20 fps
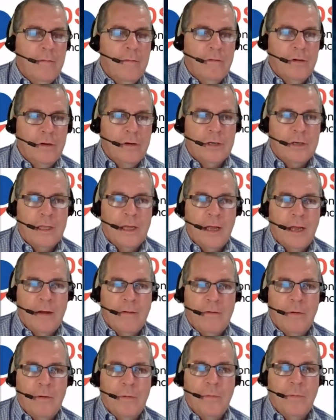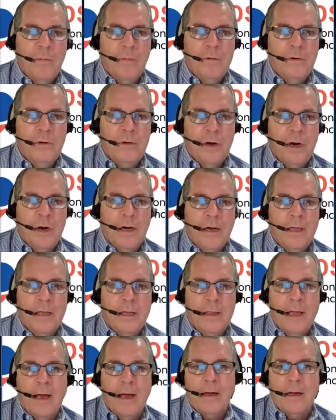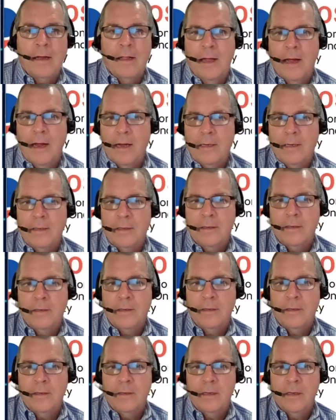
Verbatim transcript: virtually every drug in that class